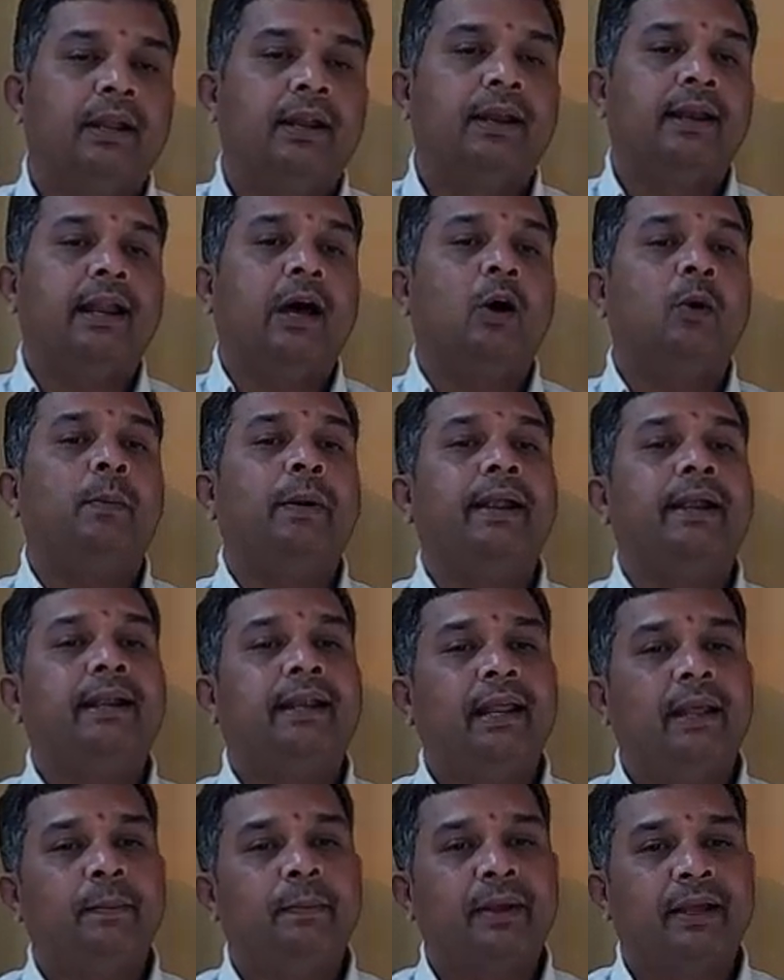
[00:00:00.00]
Now my
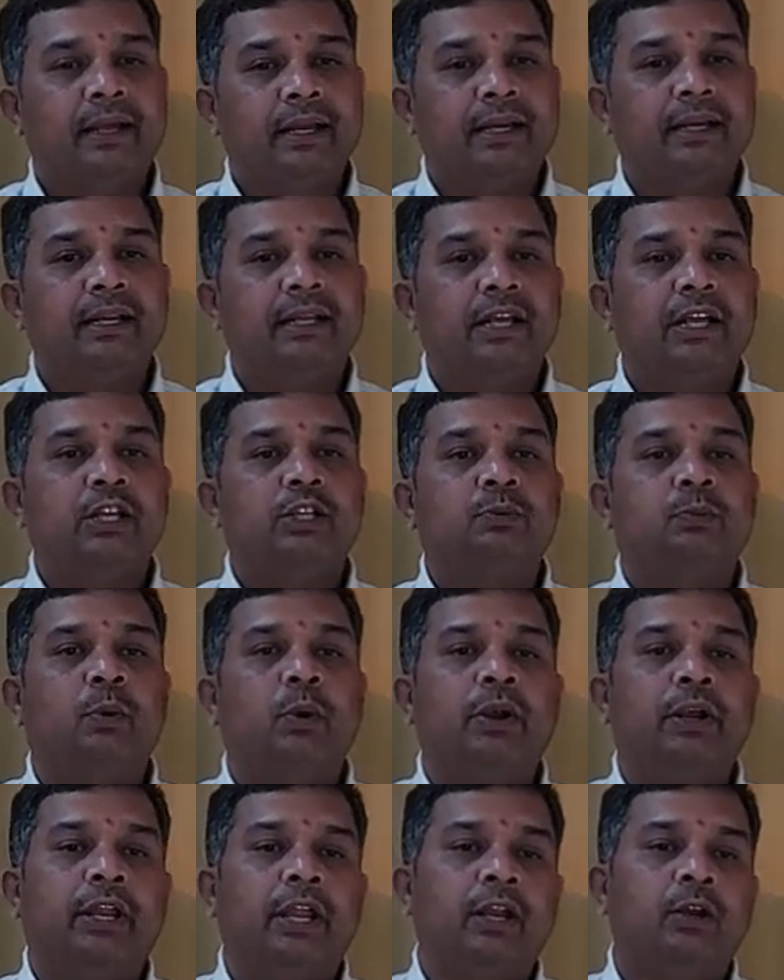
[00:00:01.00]
tape head is
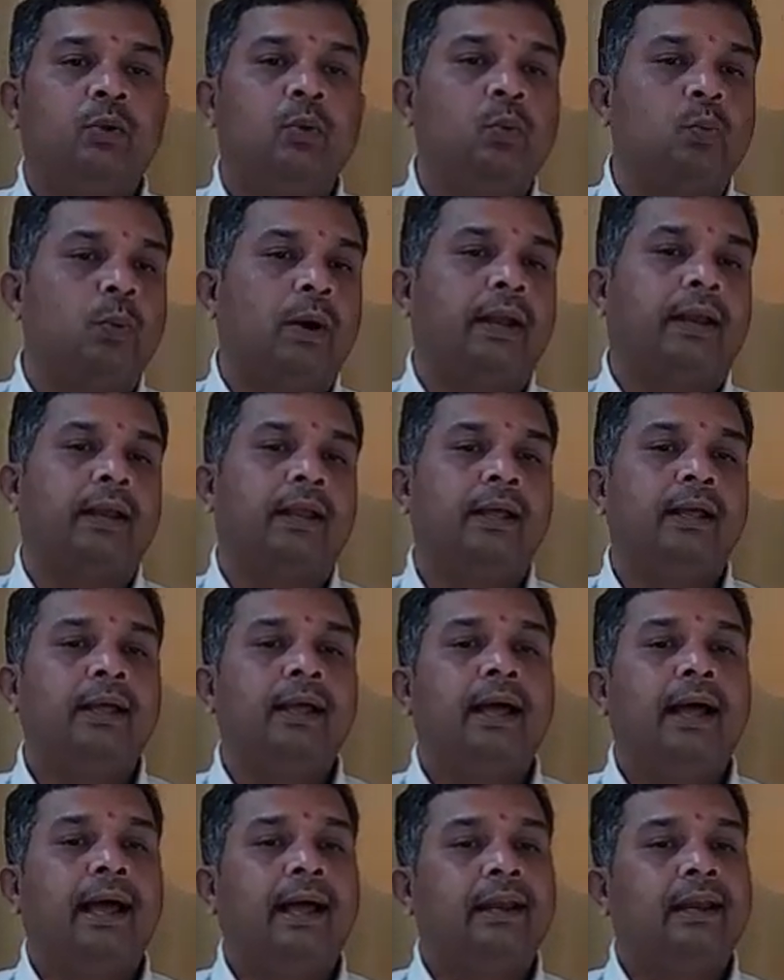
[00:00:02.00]
pointing to 1
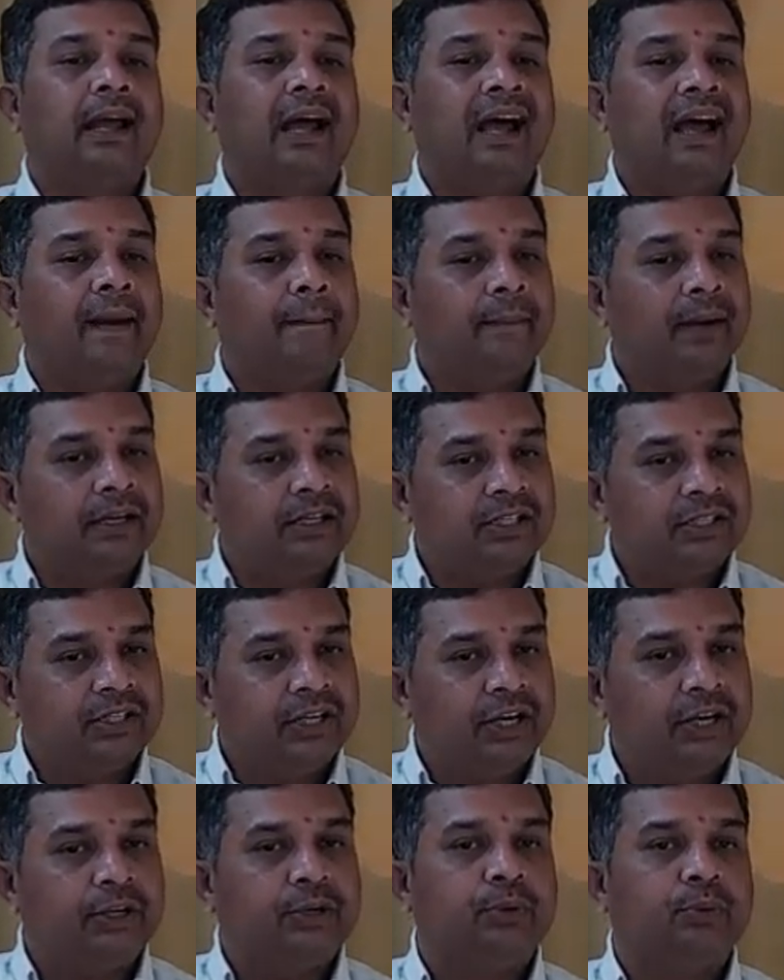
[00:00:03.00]
and I'm at
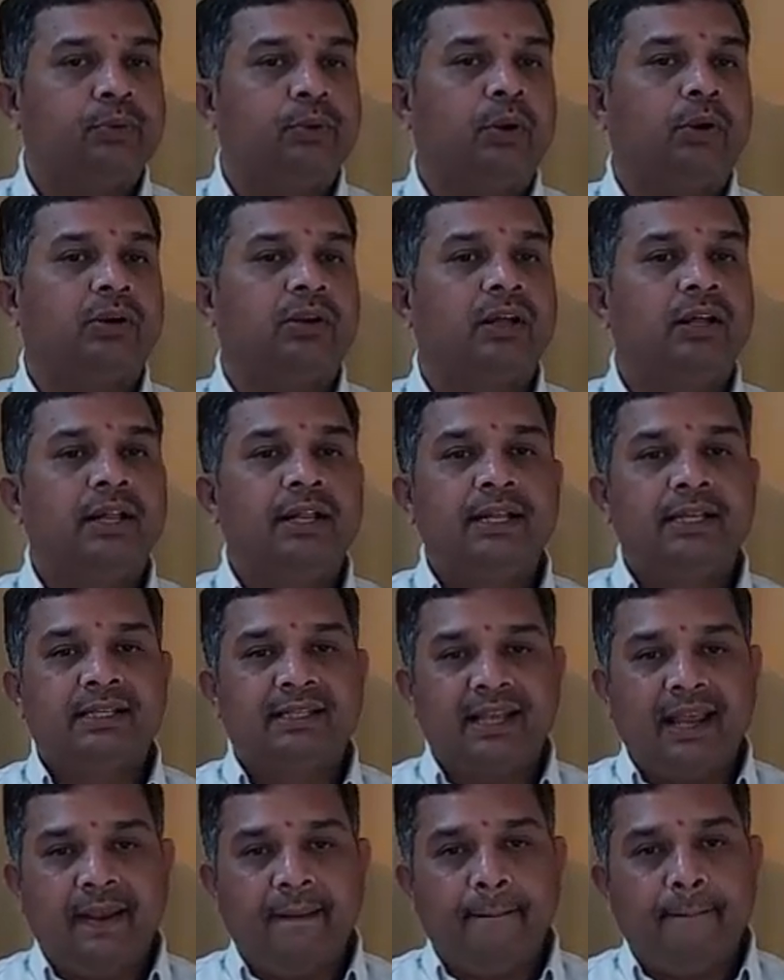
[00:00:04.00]
state Q0.
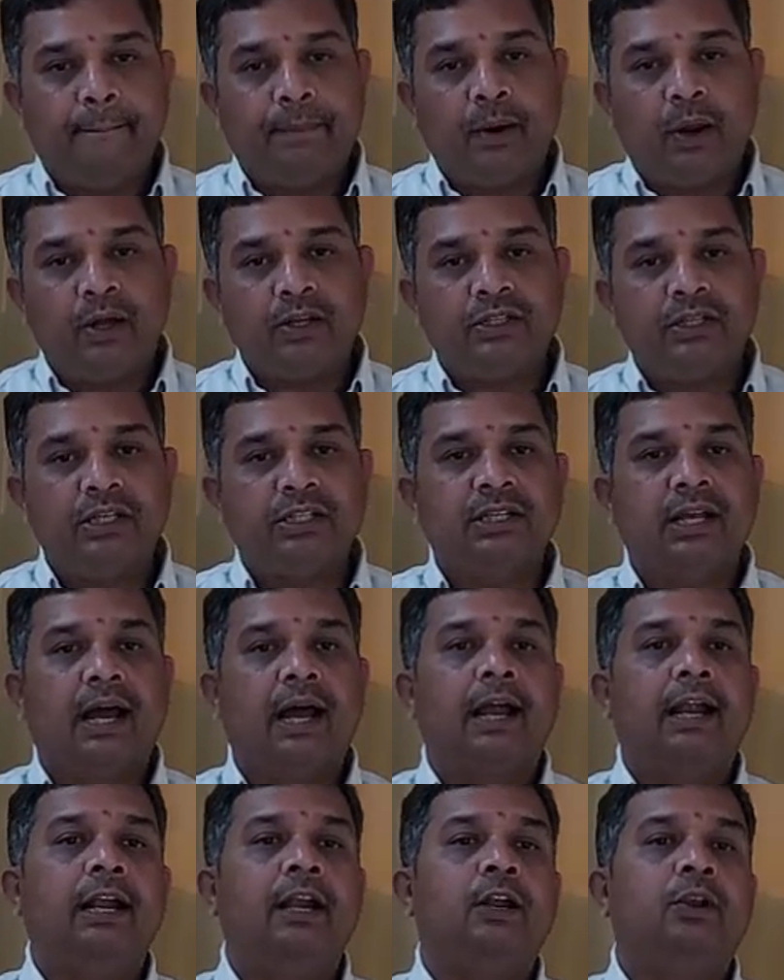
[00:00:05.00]
Same process
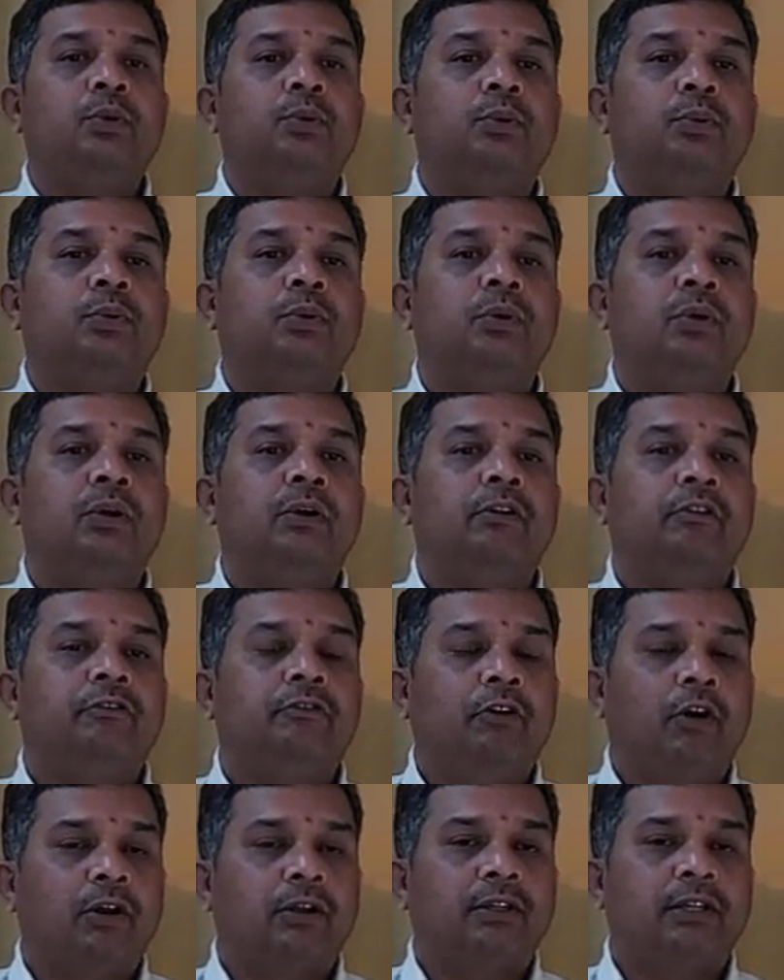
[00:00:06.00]
I'll do
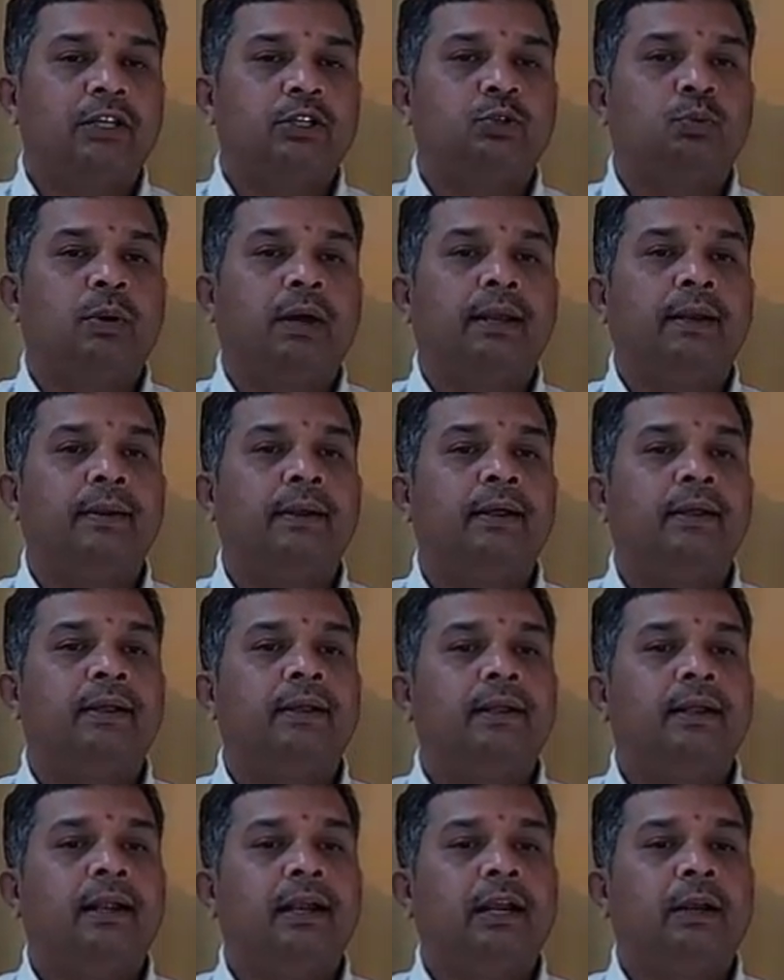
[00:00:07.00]
for this one.
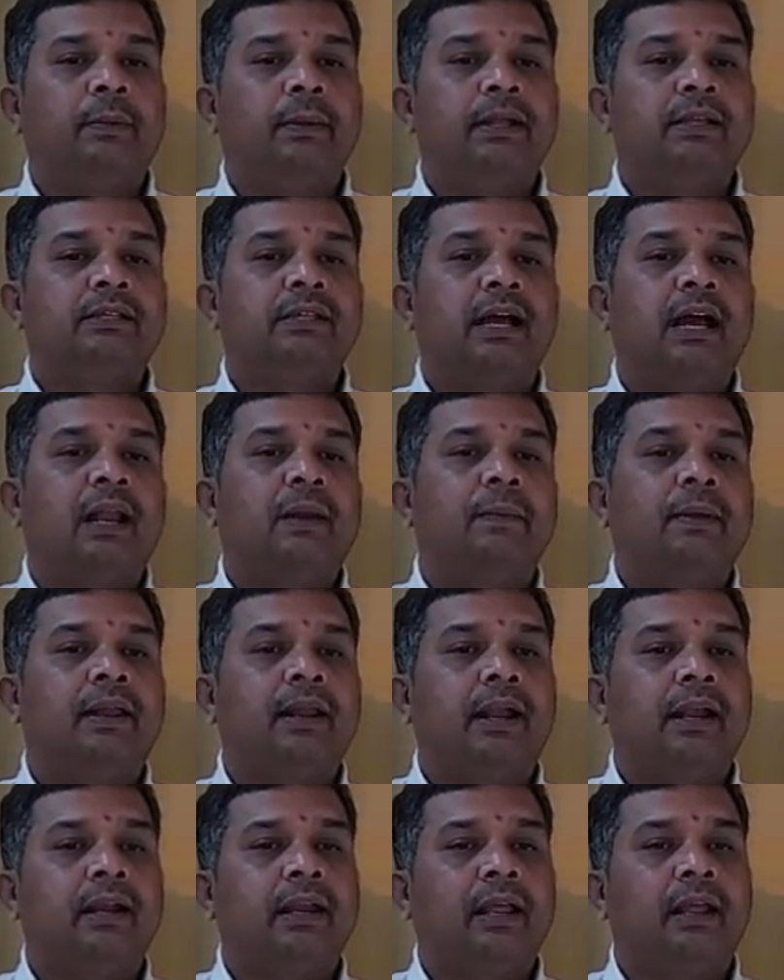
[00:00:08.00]
It means I'll be
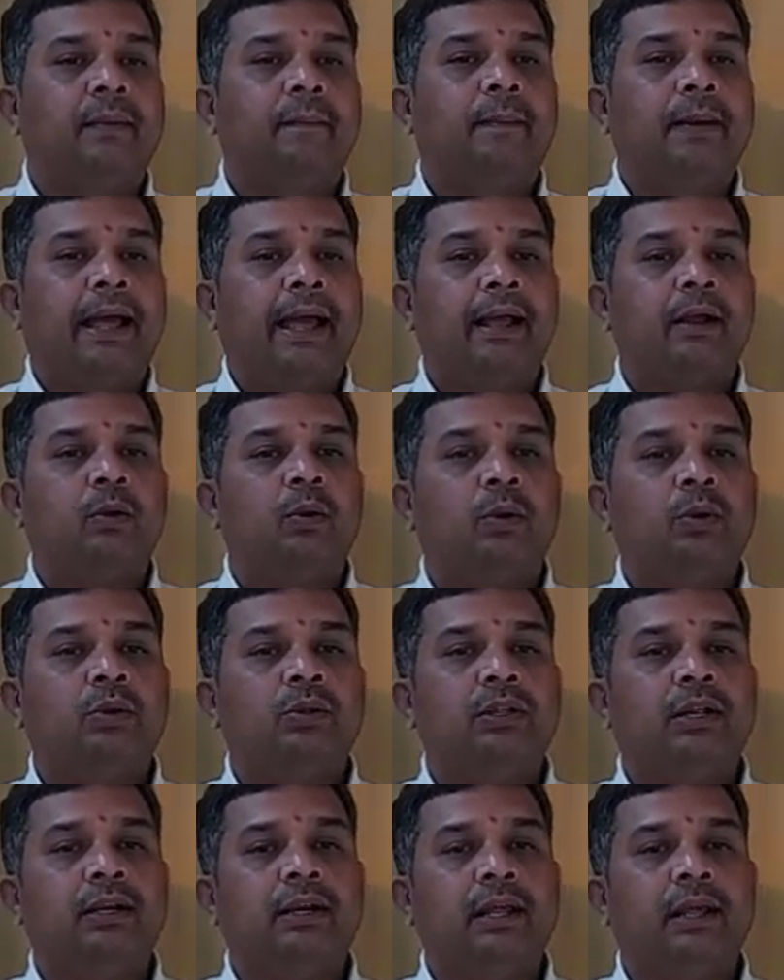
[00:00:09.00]
writing blank onto
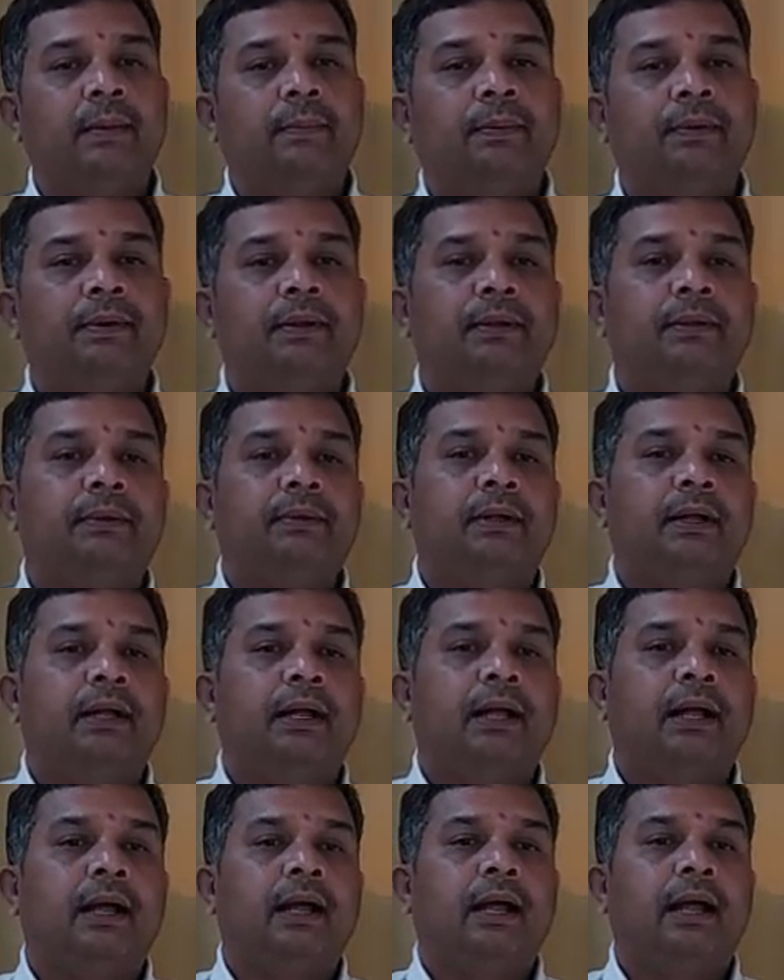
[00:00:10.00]
the tape.
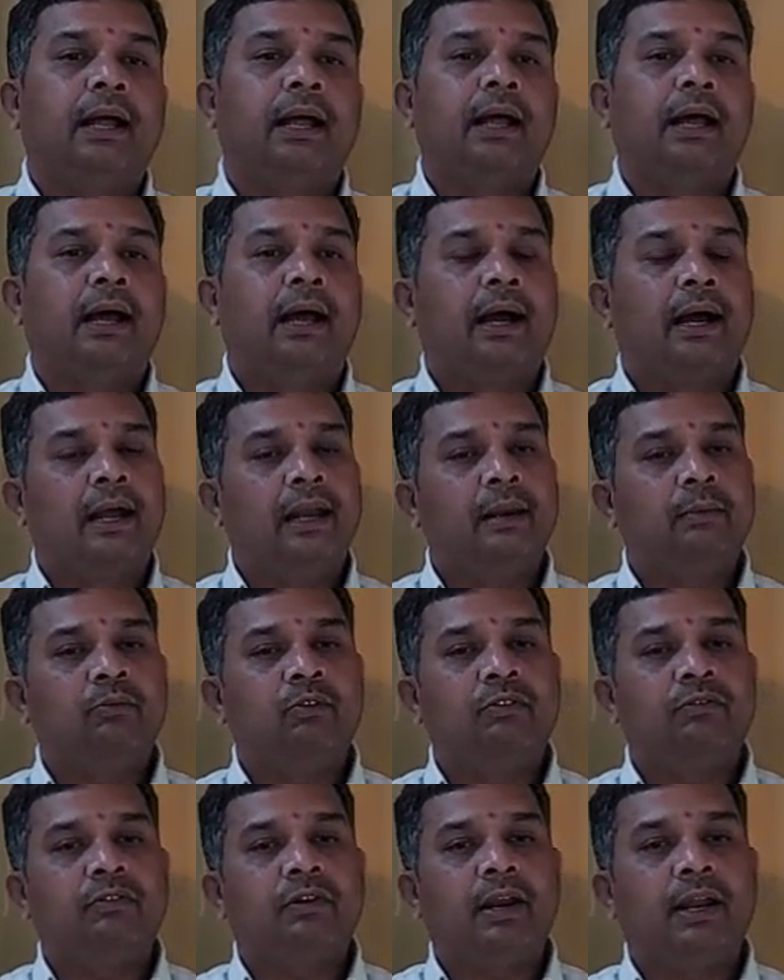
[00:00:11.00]
I'll
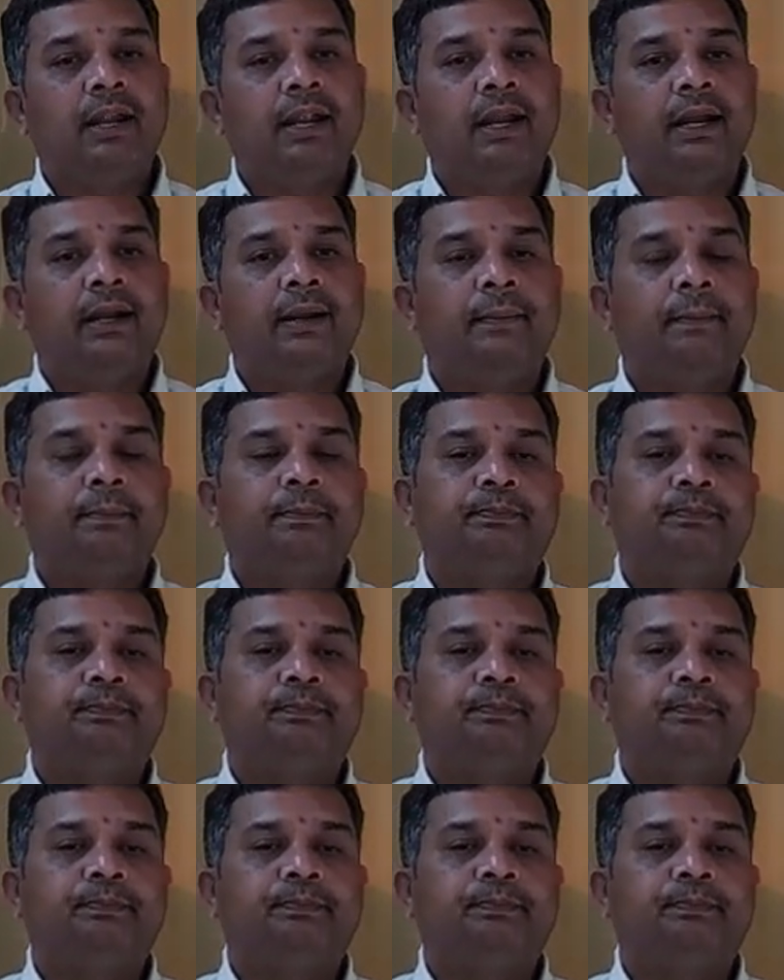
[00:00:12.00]
move right.